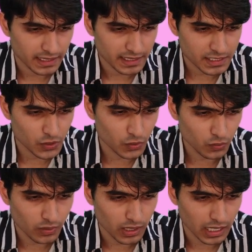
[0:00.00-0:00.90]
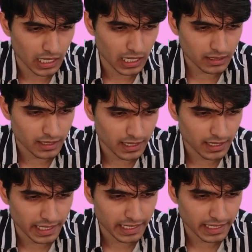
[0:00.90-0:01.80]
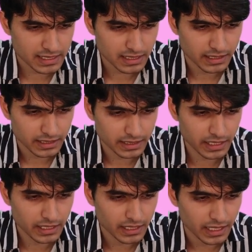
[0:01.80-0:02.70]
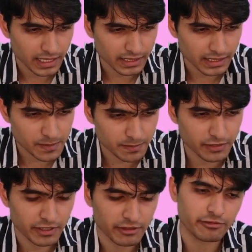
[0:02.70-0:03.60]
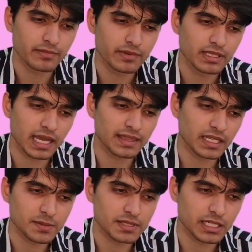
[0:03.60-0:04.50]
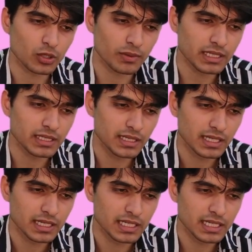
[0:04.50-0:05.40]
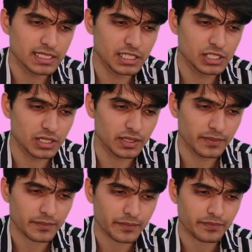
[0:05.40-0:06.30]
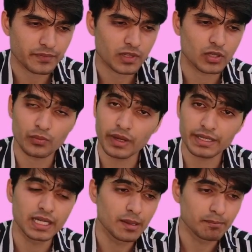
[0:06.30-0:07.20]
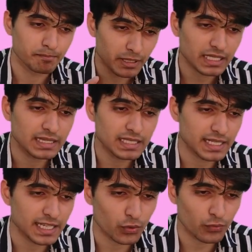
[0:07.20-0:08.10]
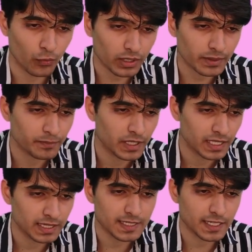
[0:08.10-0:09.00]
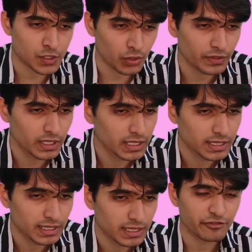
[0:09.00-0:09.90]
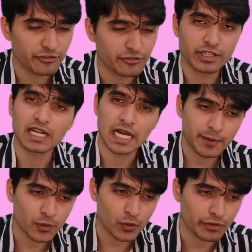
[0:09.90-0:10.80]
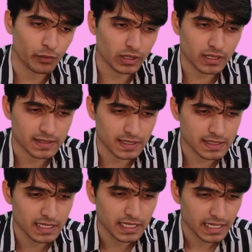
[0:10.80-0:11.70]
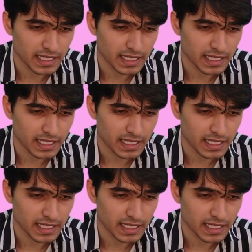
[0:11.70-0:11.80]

and that is Q, R, S, T, and that is P wave, and that is basically normal ECG, right? But in this case of what? In this case of the left ventricular hypertrophy, what occurs is,